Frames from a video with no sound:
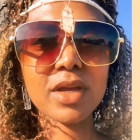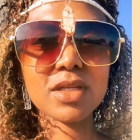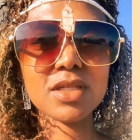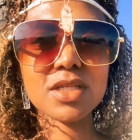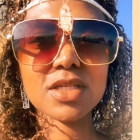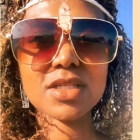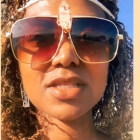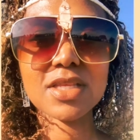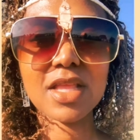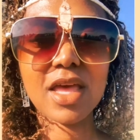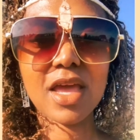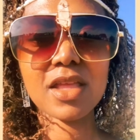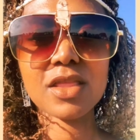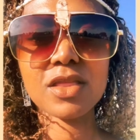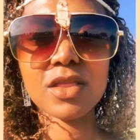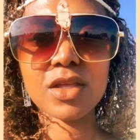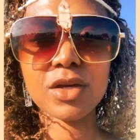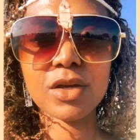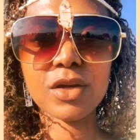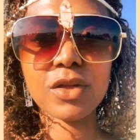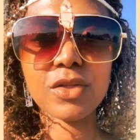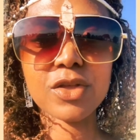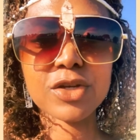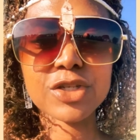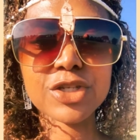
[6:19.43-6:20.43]
just like
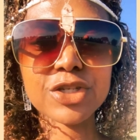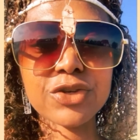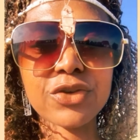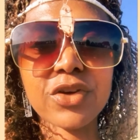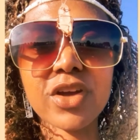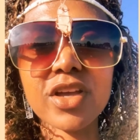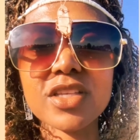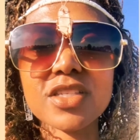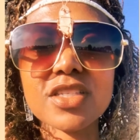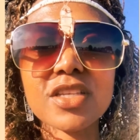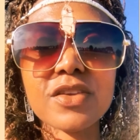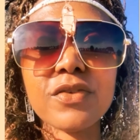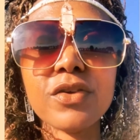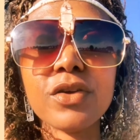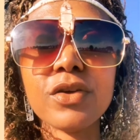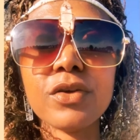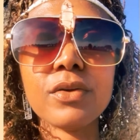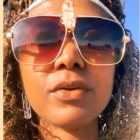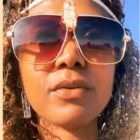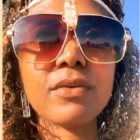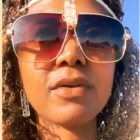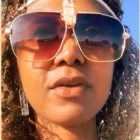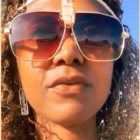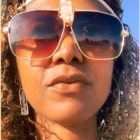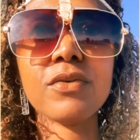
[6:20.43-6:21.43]
the trends,
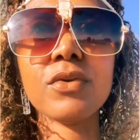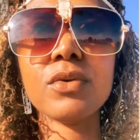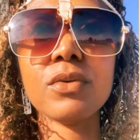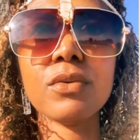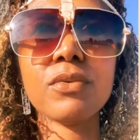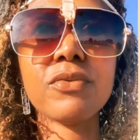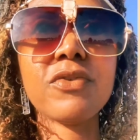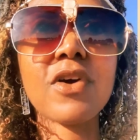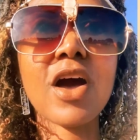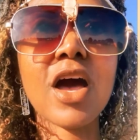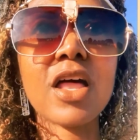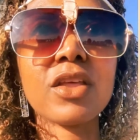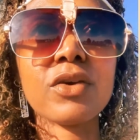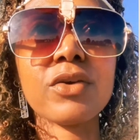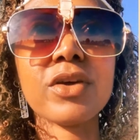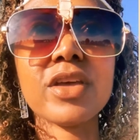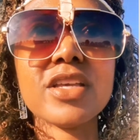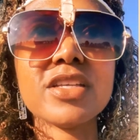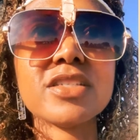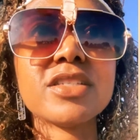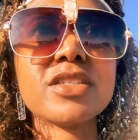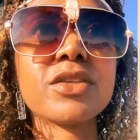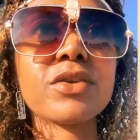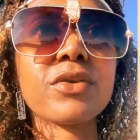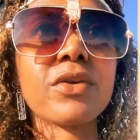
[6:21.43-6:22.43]
if you follow
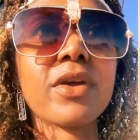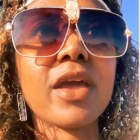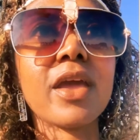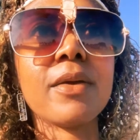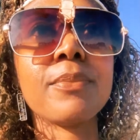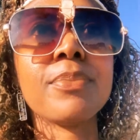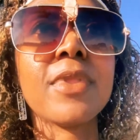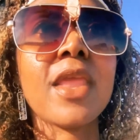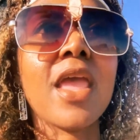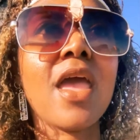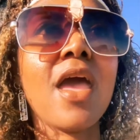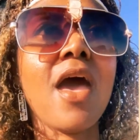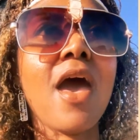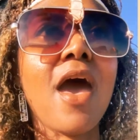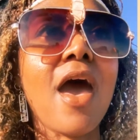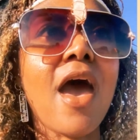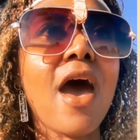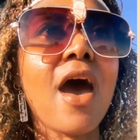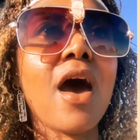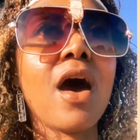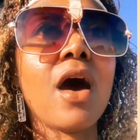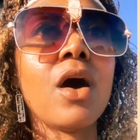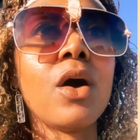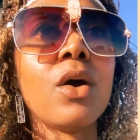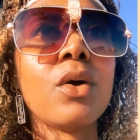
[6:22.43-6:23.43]
history,
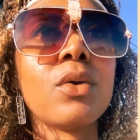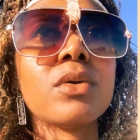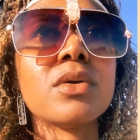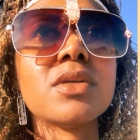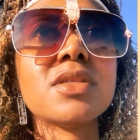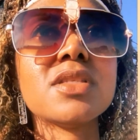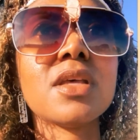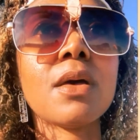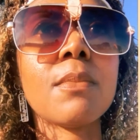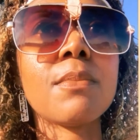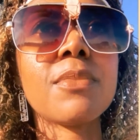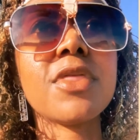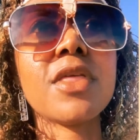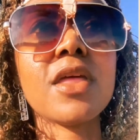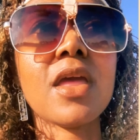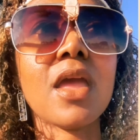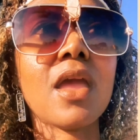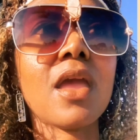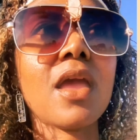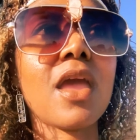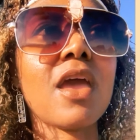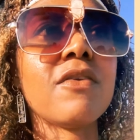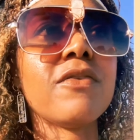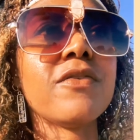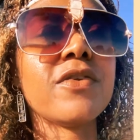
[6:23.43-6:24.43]
how
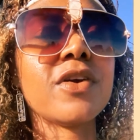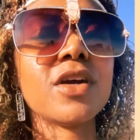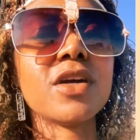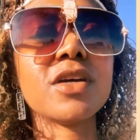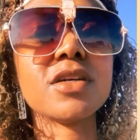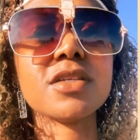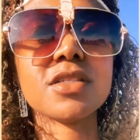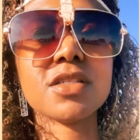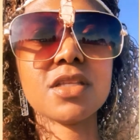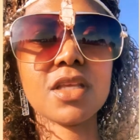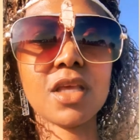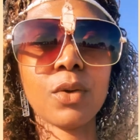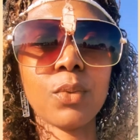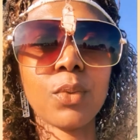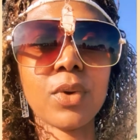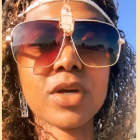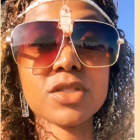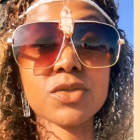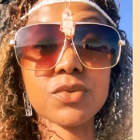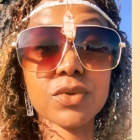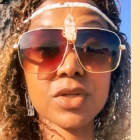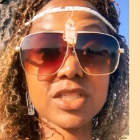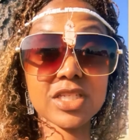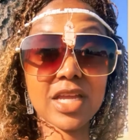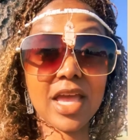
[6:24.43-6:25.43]
something at first it
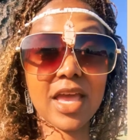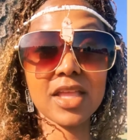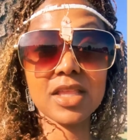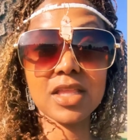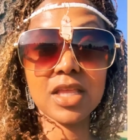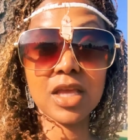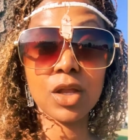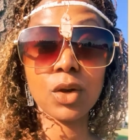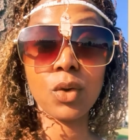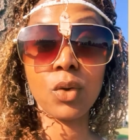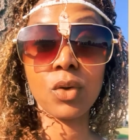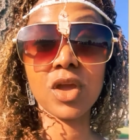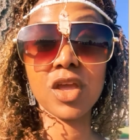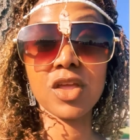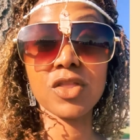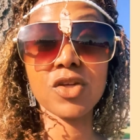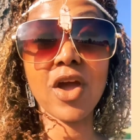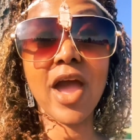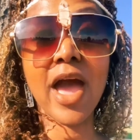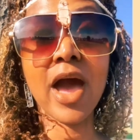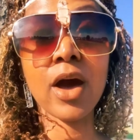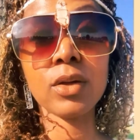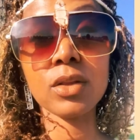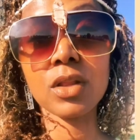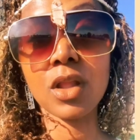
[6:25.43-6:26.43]
was rejected or either
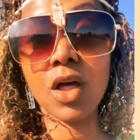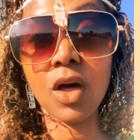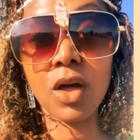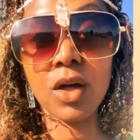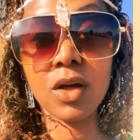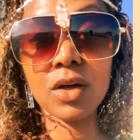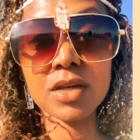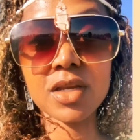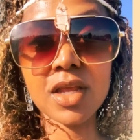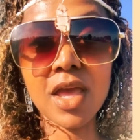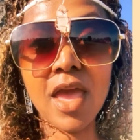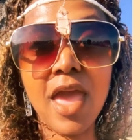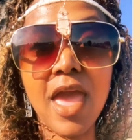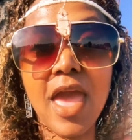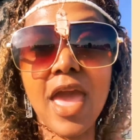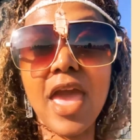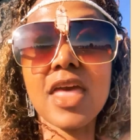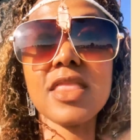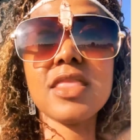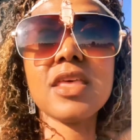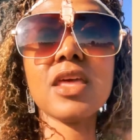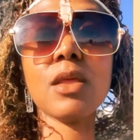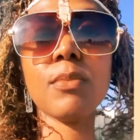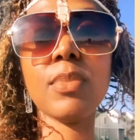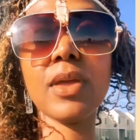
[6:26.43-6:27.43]
outlawed,
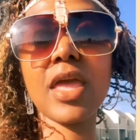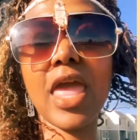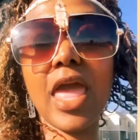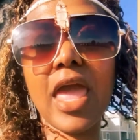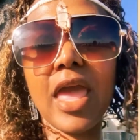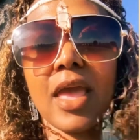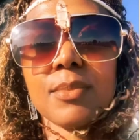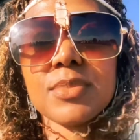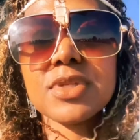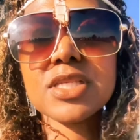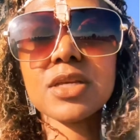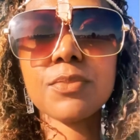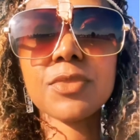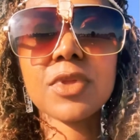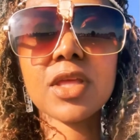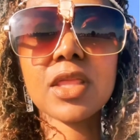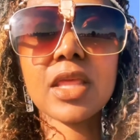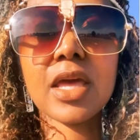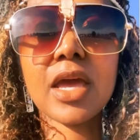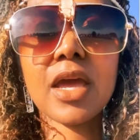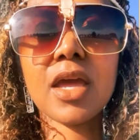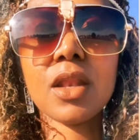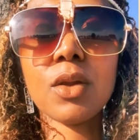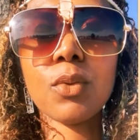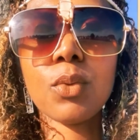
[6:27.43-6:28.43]
and then it became something
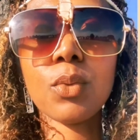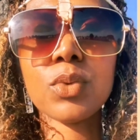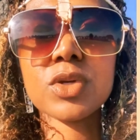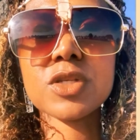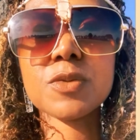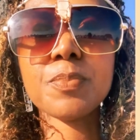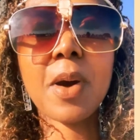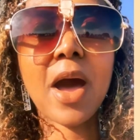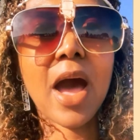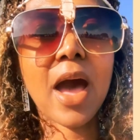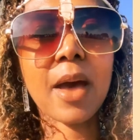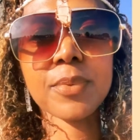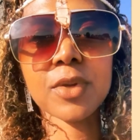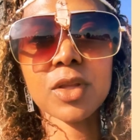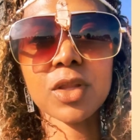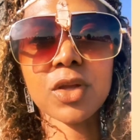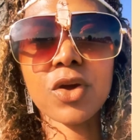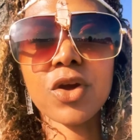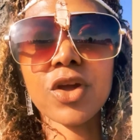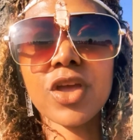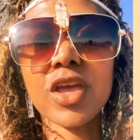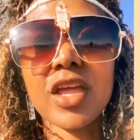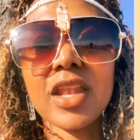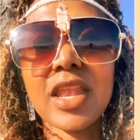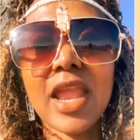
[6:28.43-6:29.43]
that was popular,
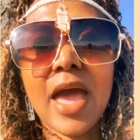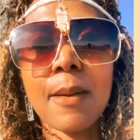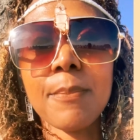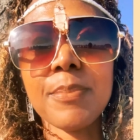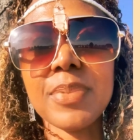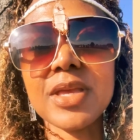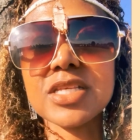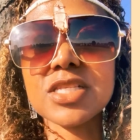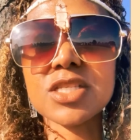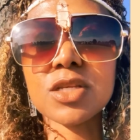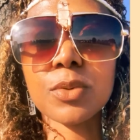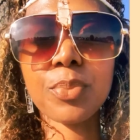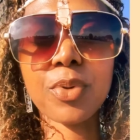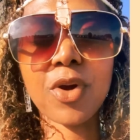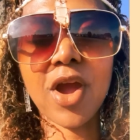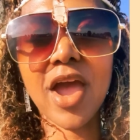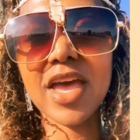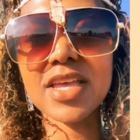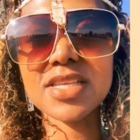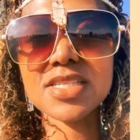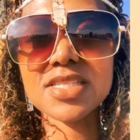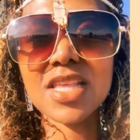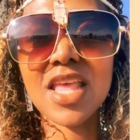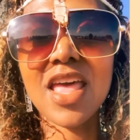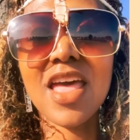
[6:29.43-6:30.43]
it could not be
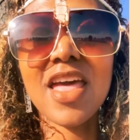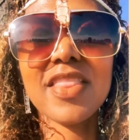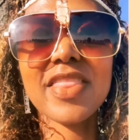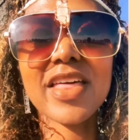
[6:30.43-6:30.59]
suppressed.